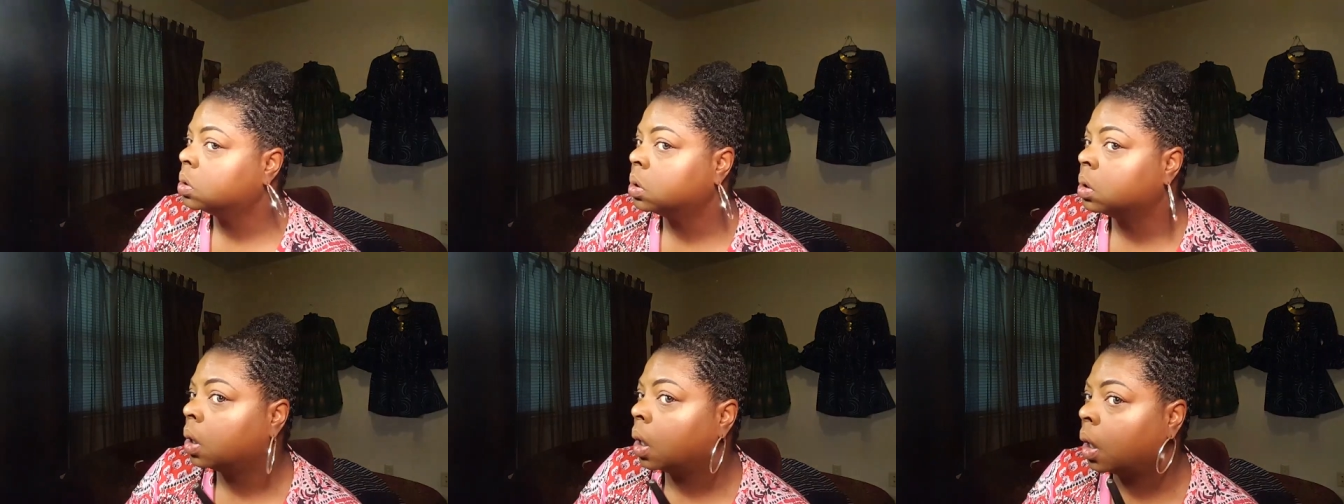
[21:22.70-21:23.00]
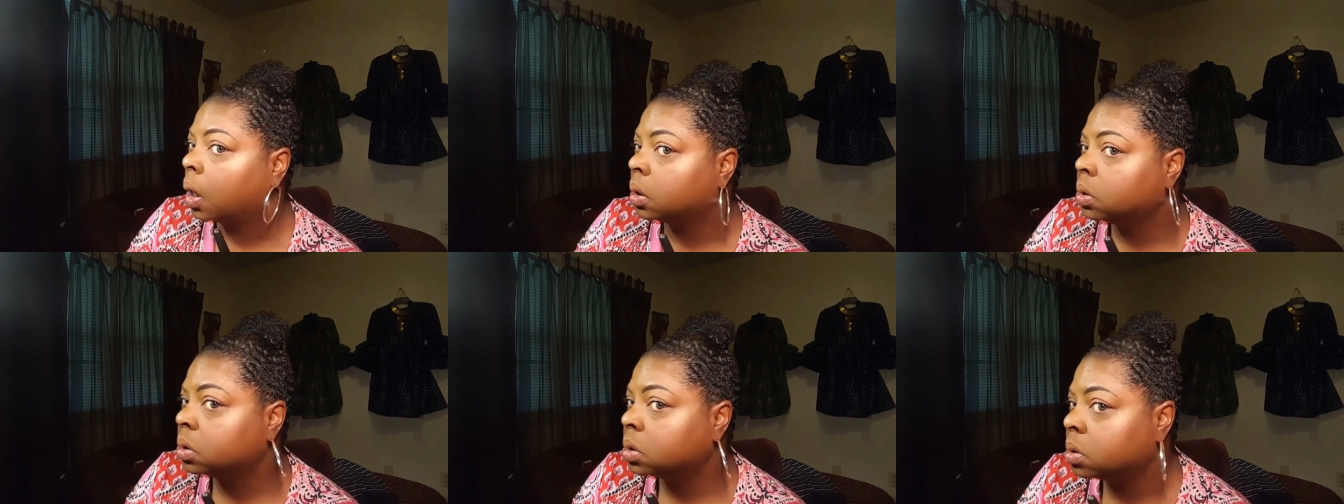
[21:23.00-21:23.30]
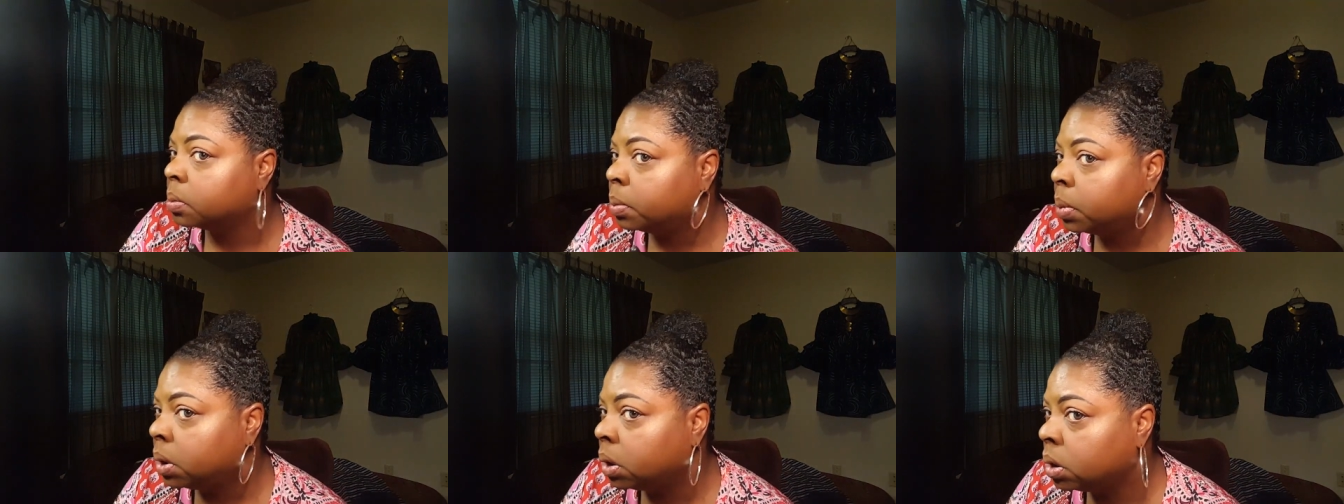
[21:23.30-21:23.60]
See how I
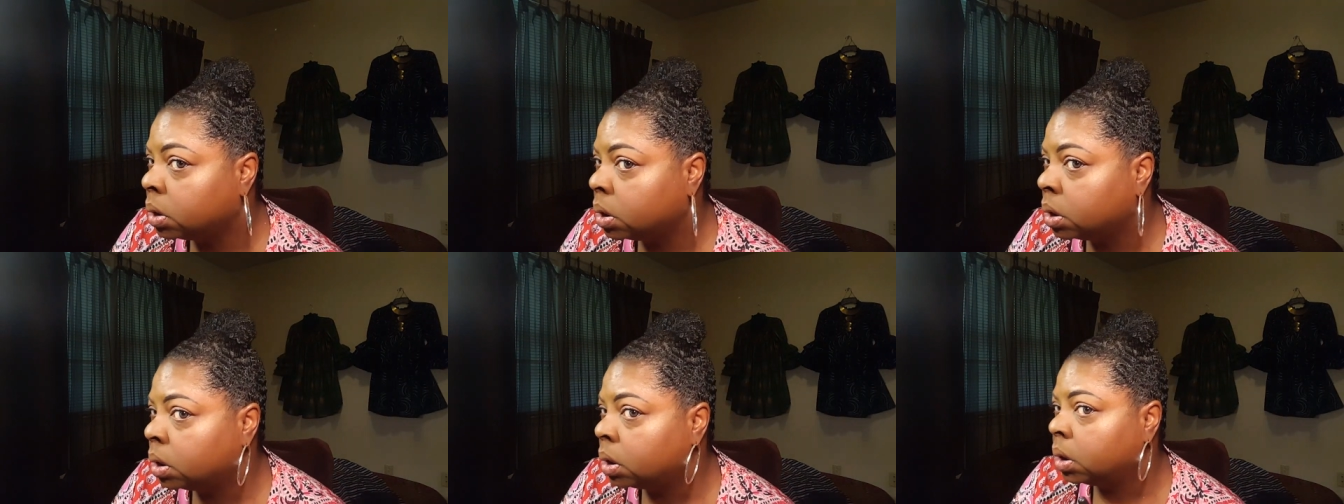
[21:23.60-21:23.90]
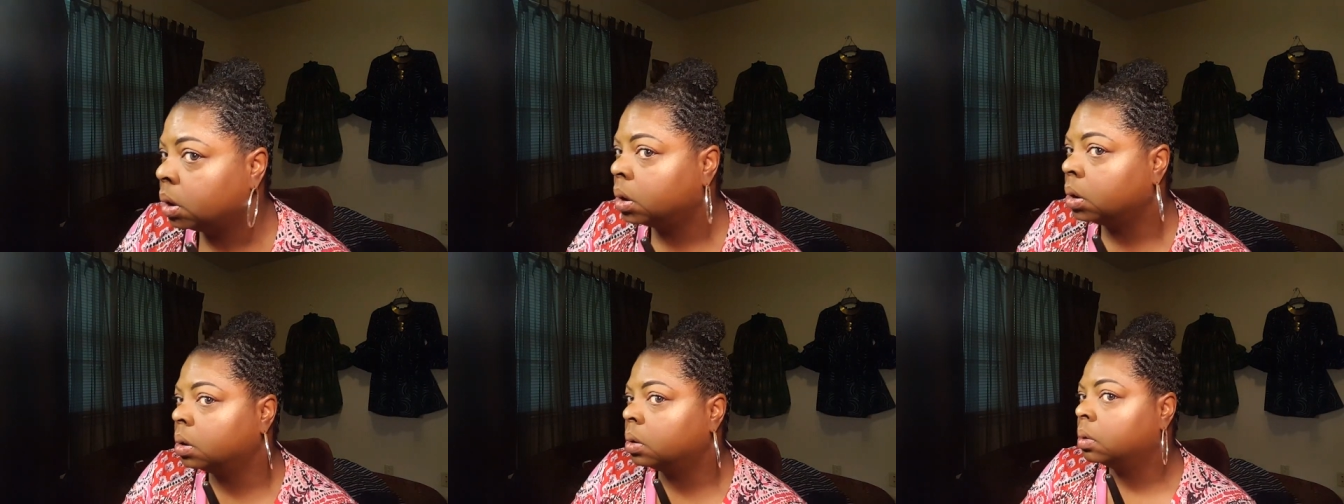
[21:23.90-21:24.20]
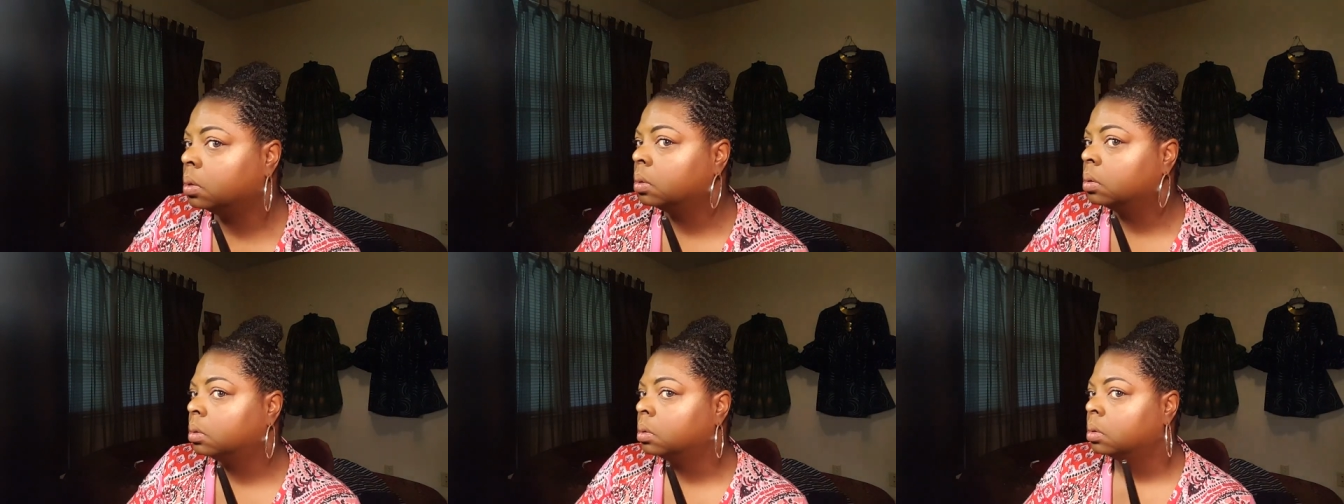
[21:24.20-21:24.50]
just blend it in?
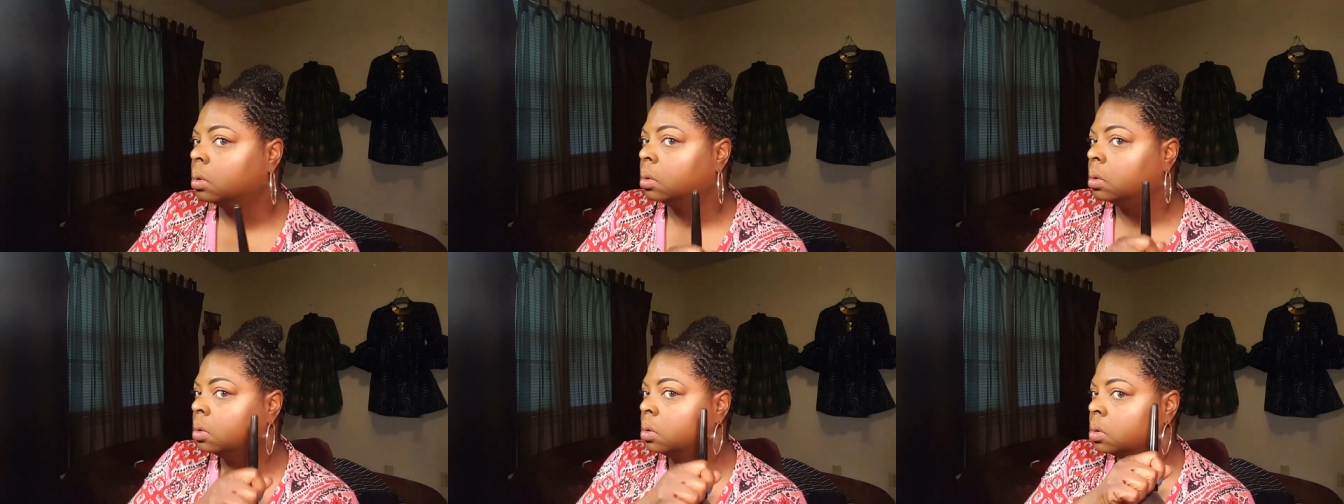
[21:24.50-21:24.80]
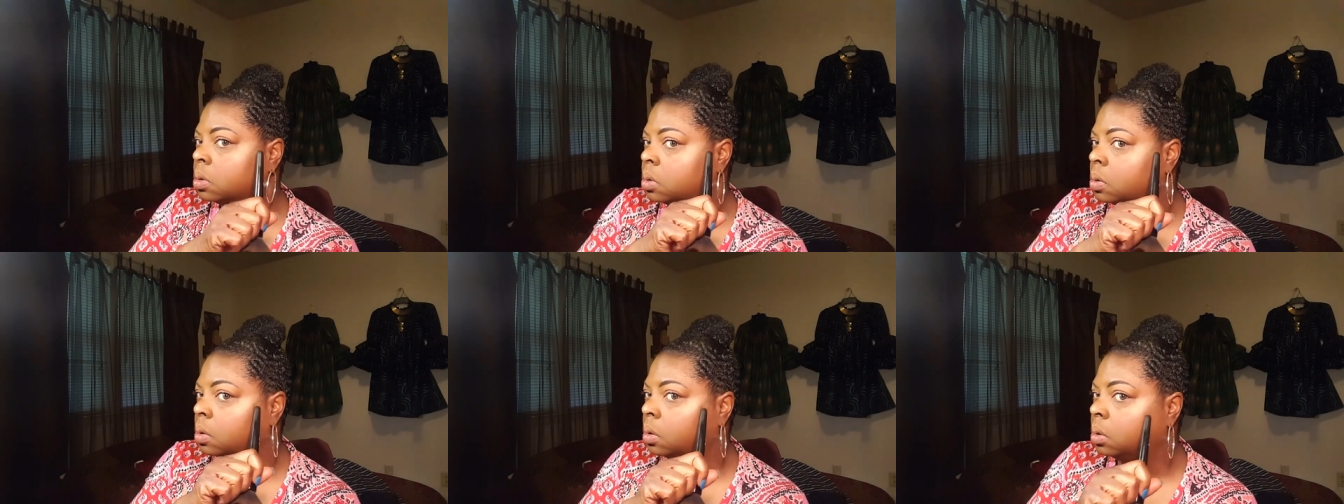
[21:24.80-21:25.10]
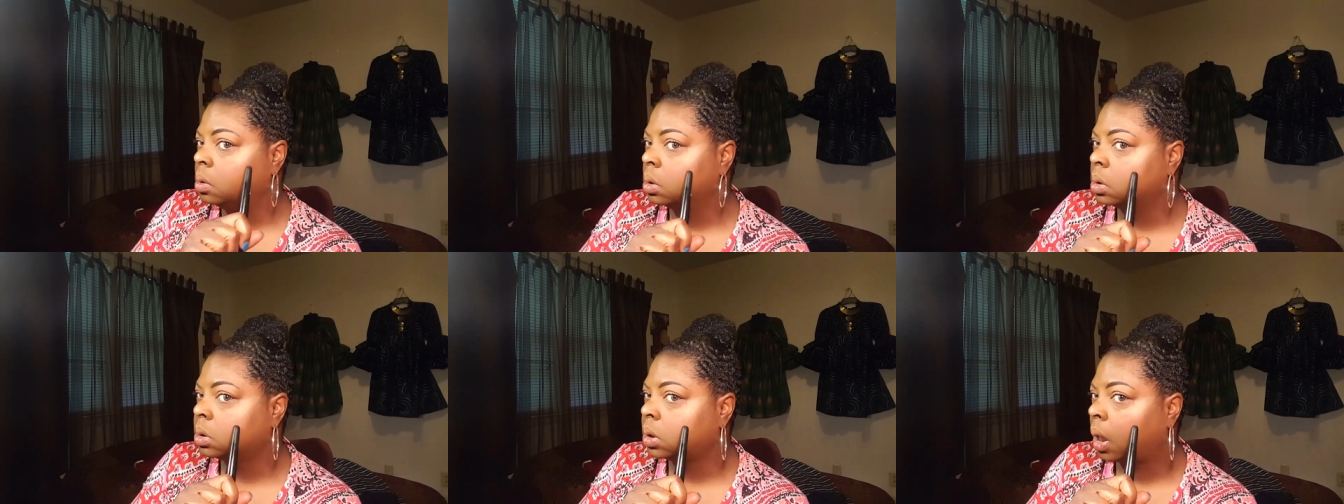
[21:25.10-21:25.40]
So
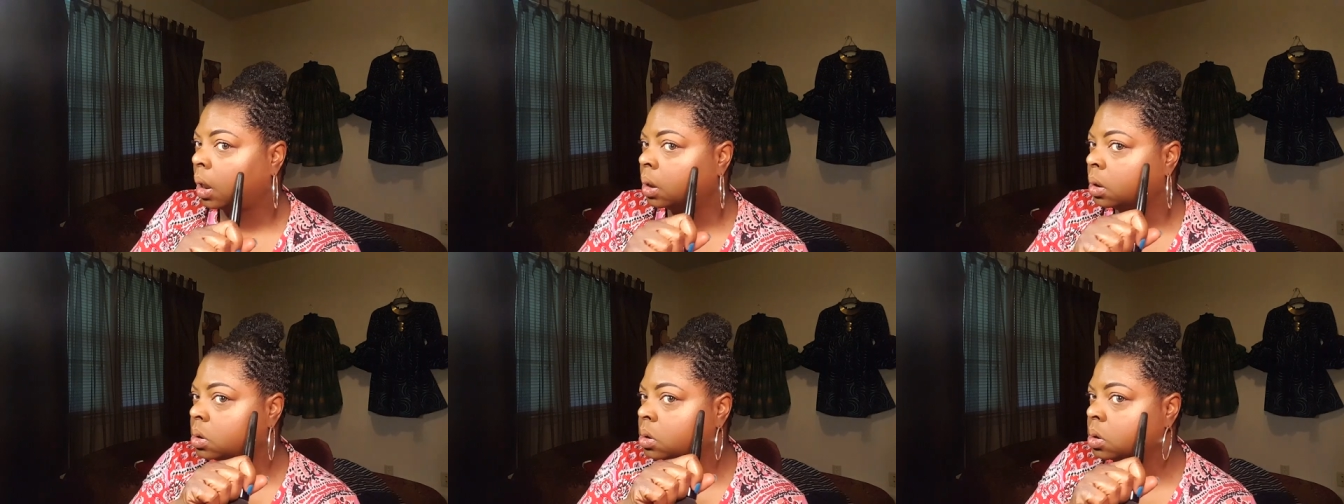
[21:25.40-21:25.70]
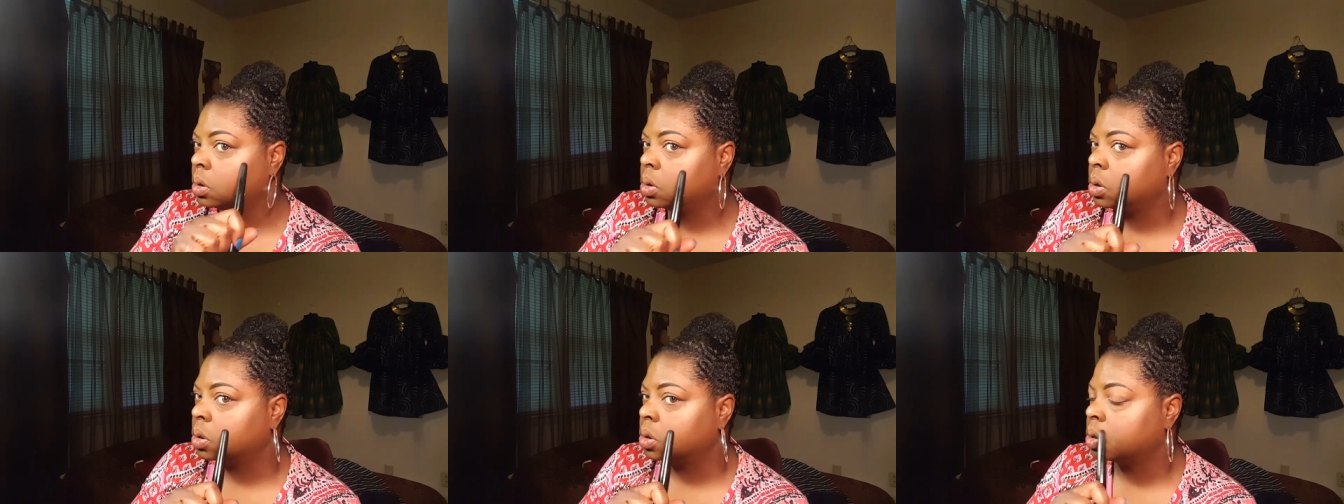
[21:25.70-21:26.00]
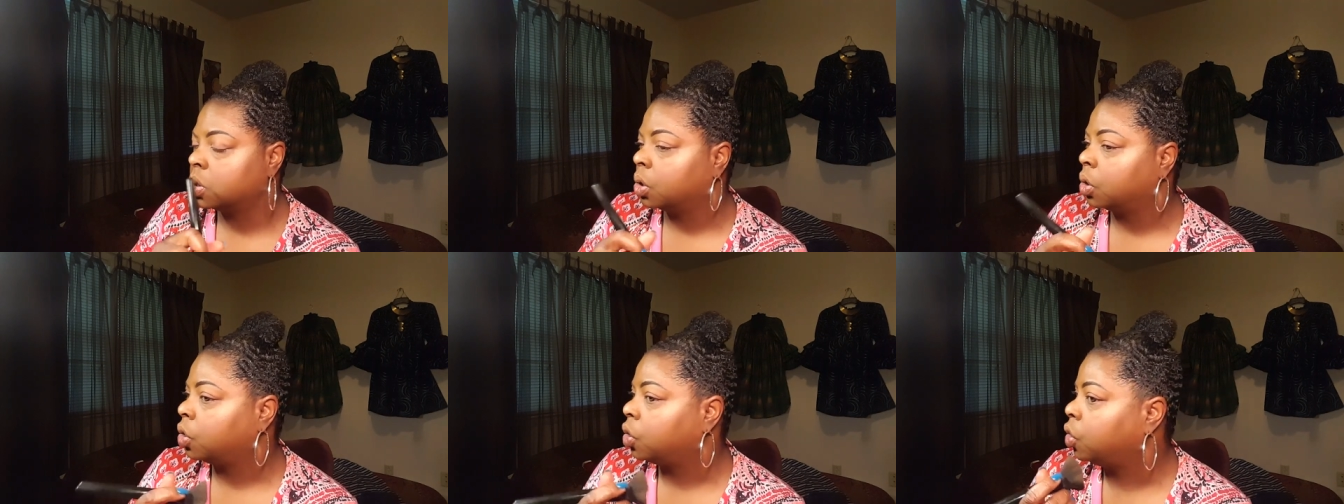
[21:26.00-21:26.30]
it looks like it's
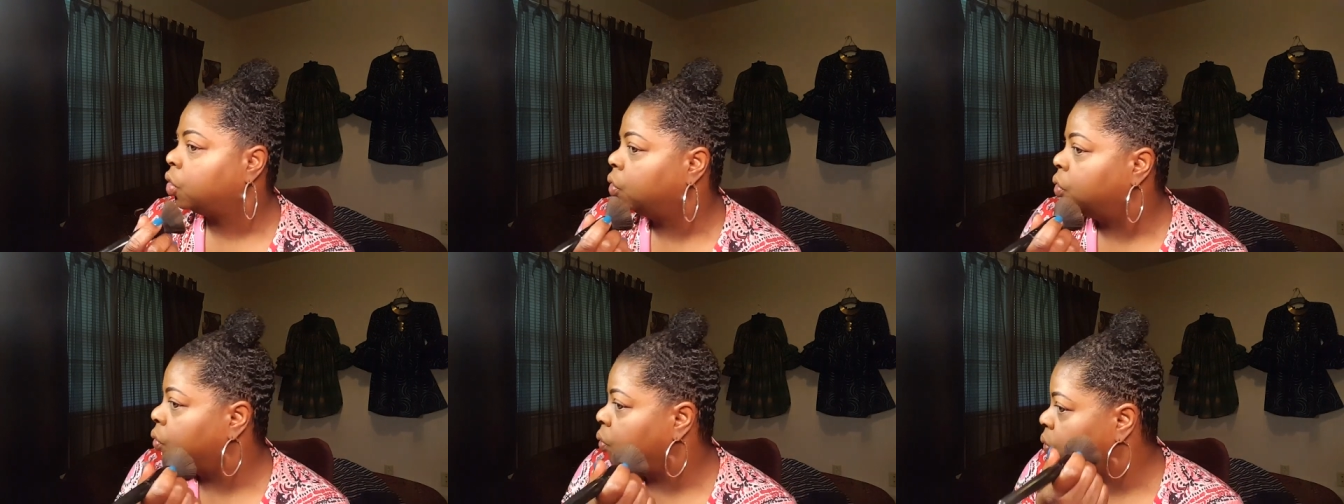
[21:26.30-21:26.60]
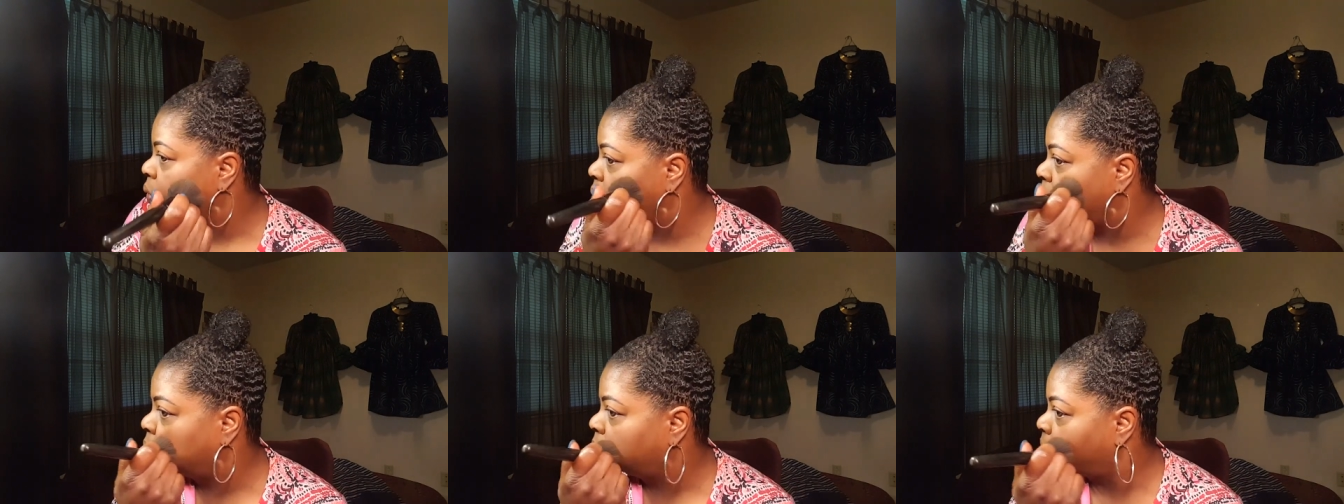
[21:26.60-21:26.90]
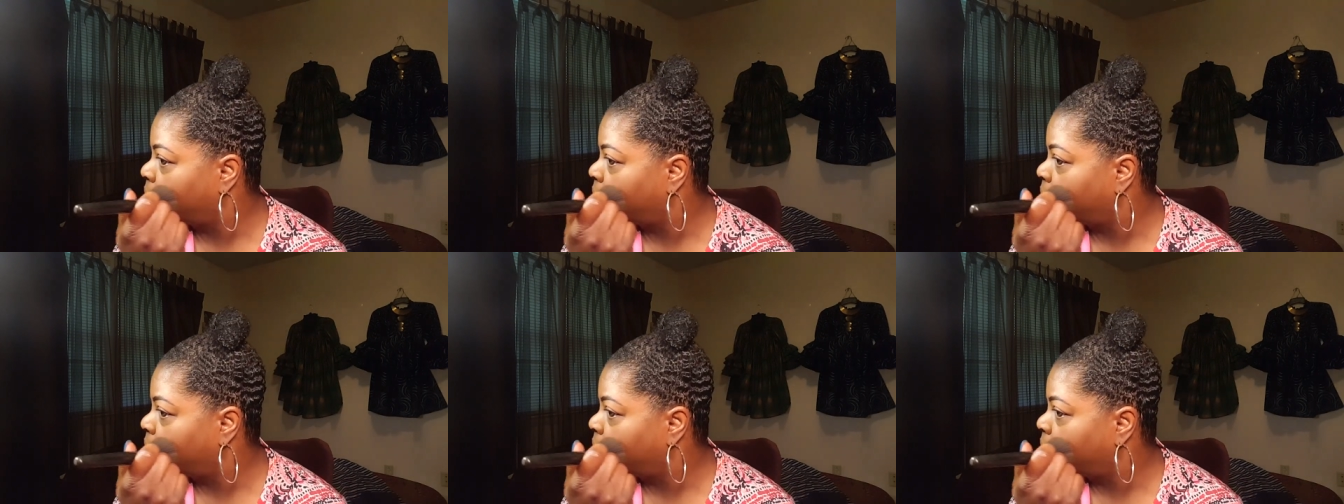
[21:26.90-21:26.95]
just a hue.